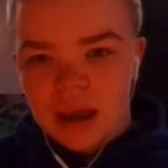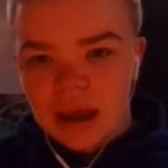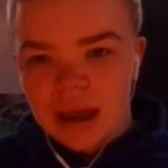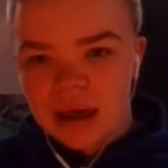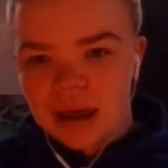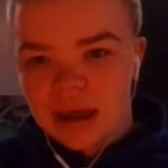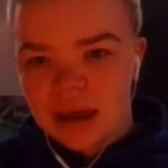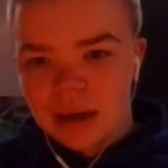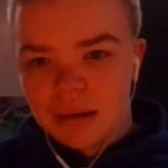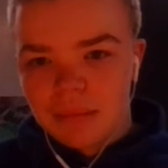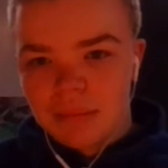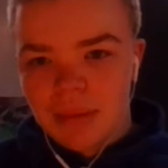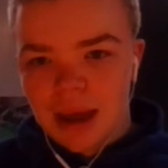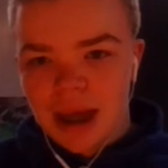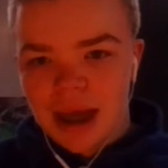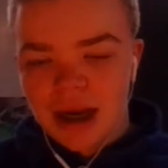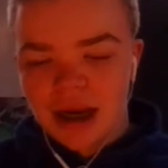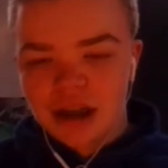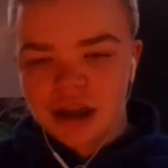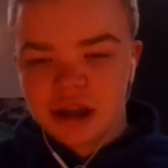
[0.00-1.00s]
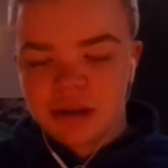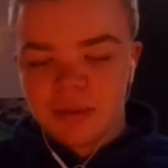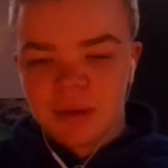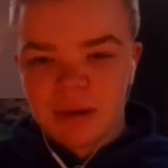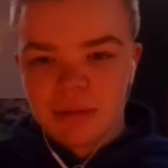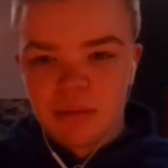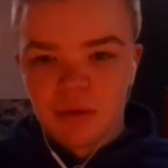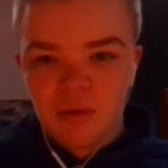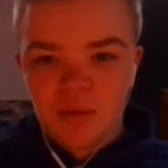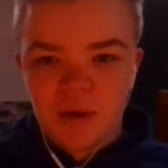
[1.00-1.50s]
It can manage to
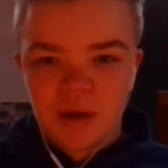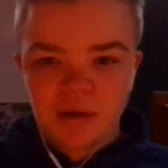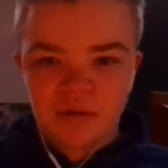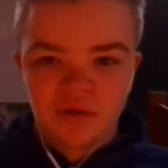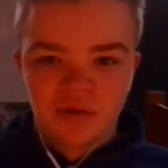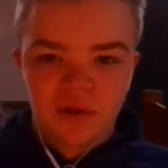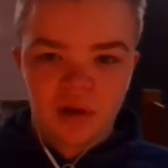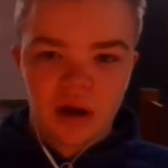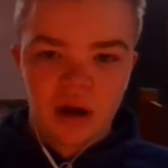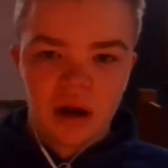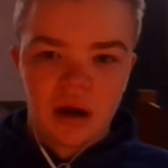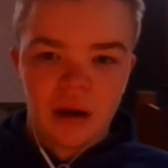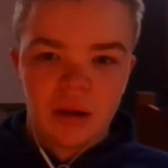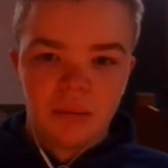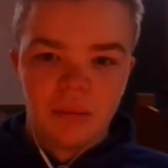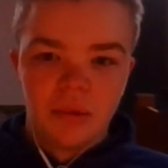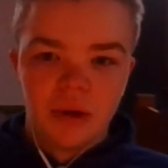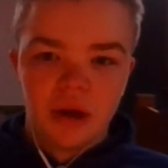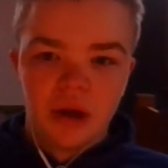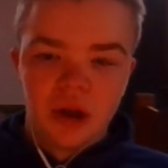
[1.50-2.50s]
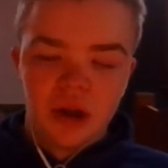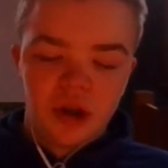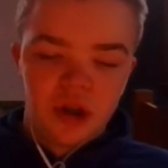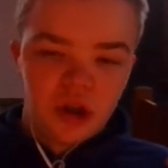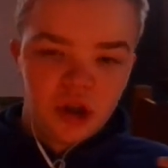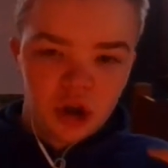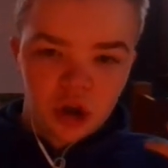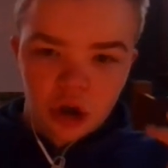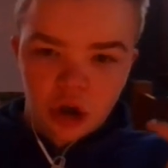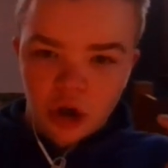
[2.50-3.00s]
be moving from
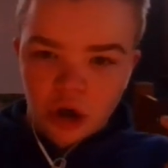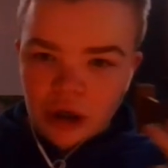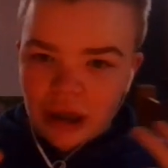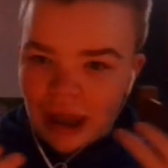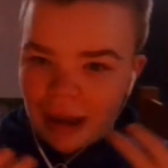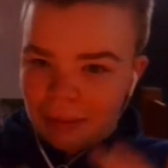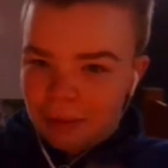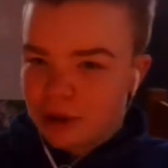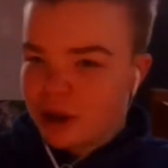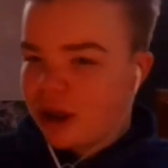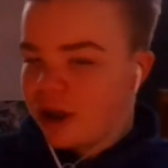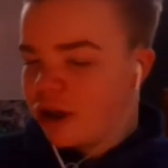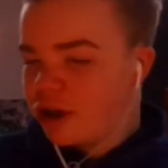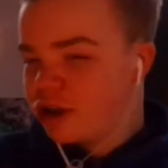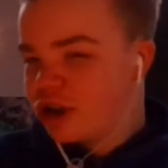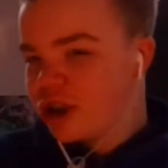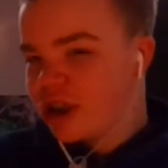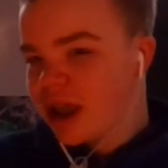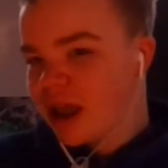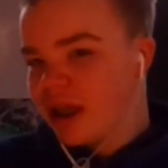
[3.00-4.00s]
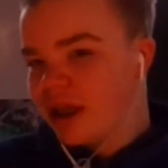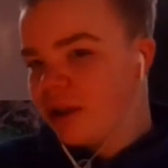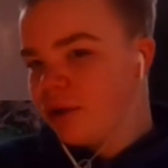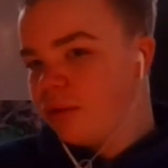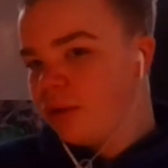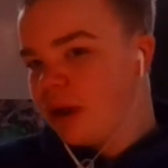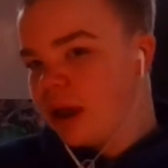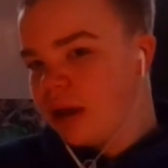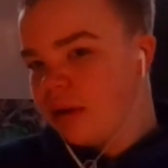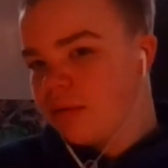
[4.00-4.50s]
your chemical energy that
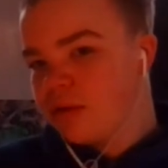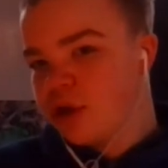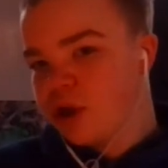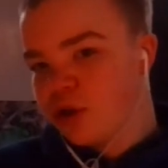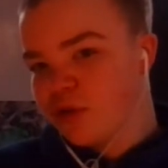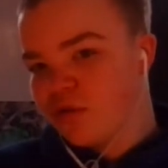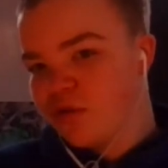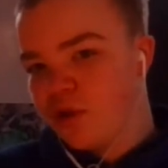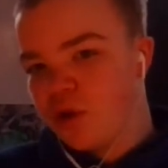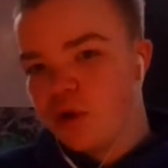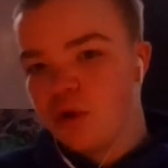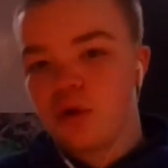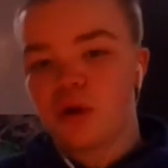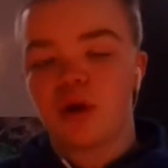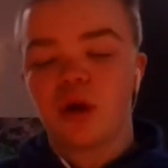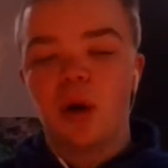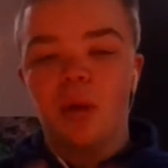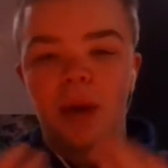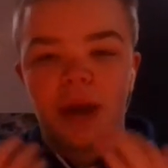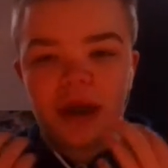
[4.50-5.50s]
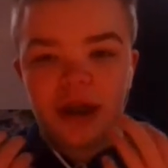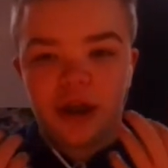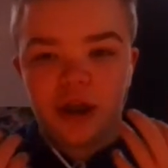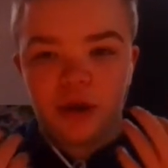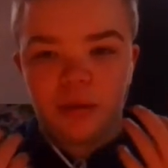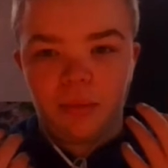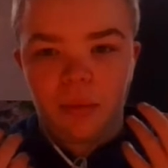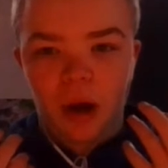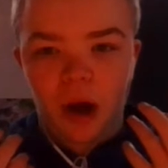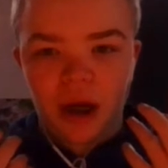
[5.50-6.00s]
you eat with your food, going into
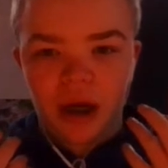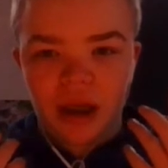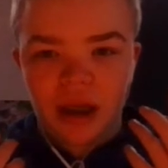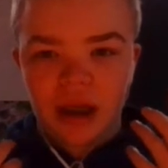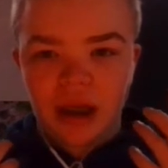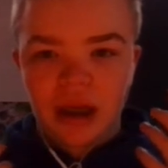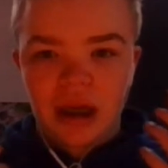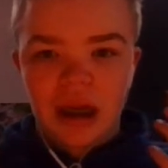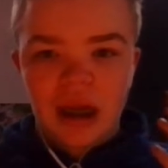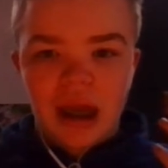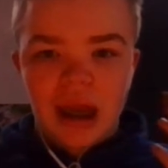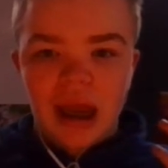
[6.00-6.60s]
your body,